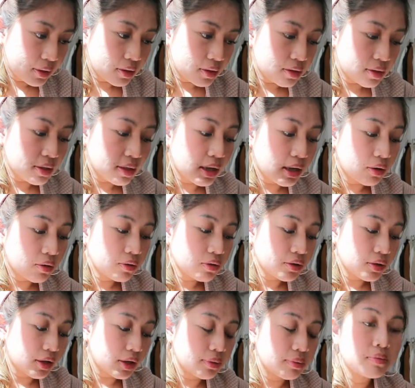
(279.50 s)
is now
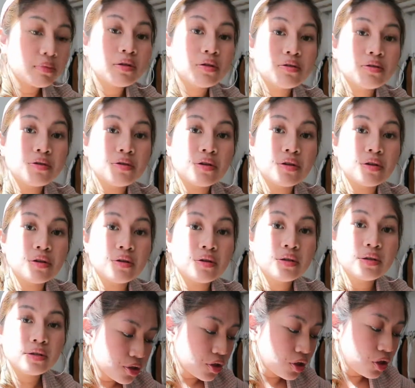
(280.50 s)
time to
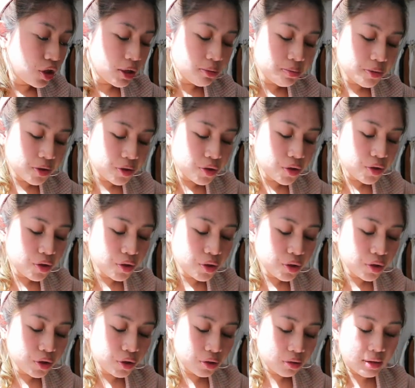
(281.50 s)
use the
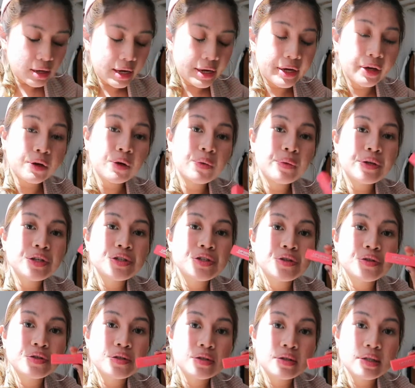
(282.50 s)
lipstick. I always
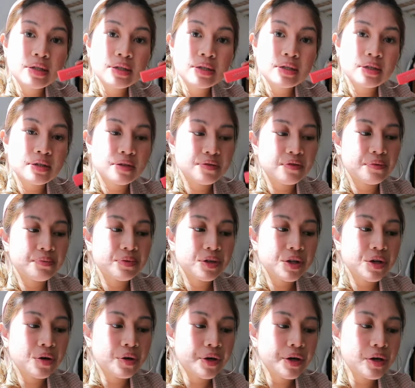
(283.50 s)
use this. This is from
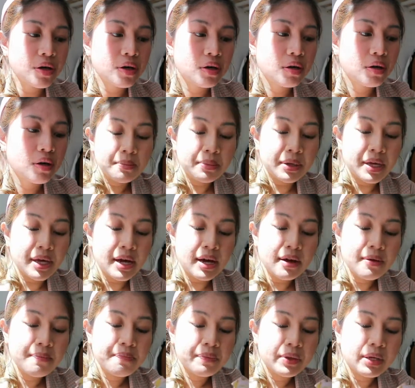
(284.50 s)
Dior. But
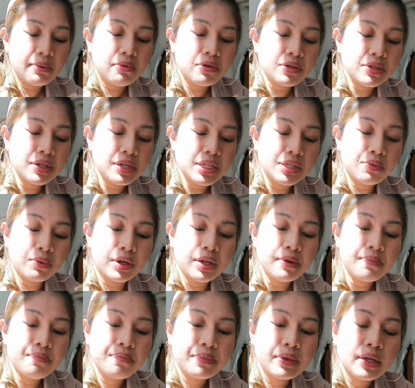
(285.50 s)
yeah, I'm using this
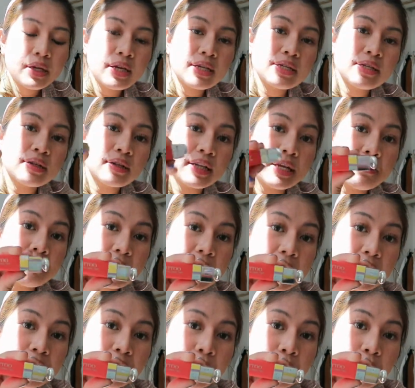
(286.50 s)
one. It's a lip
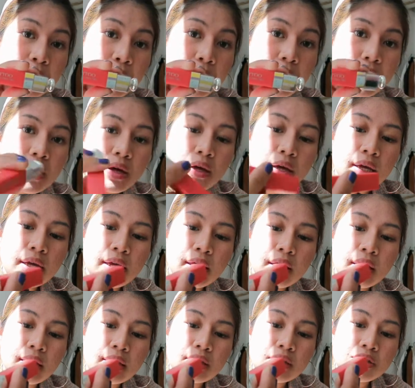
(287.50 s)
tattoo.
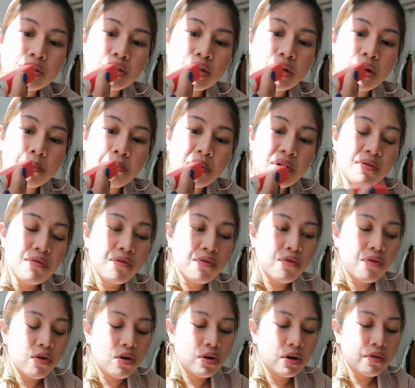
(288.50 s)
It's number
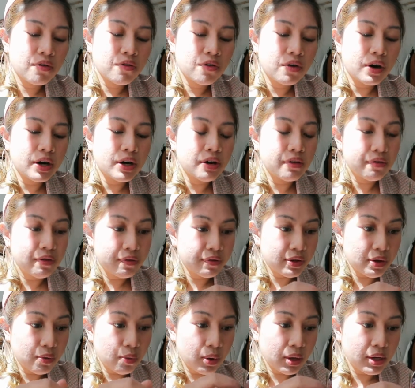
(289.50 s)

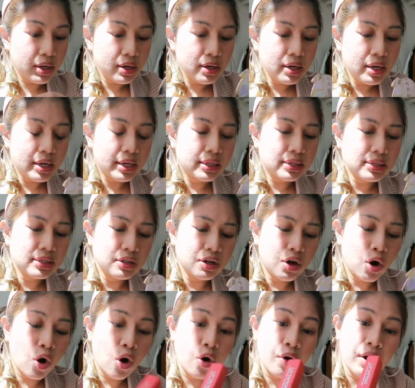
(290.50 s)
451. It's the
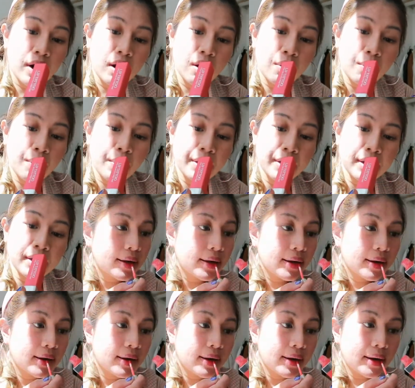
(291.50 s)
coral one.
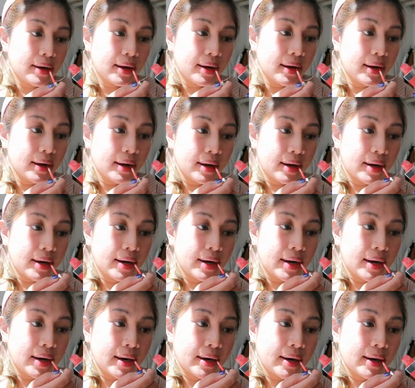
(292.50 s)
And the color,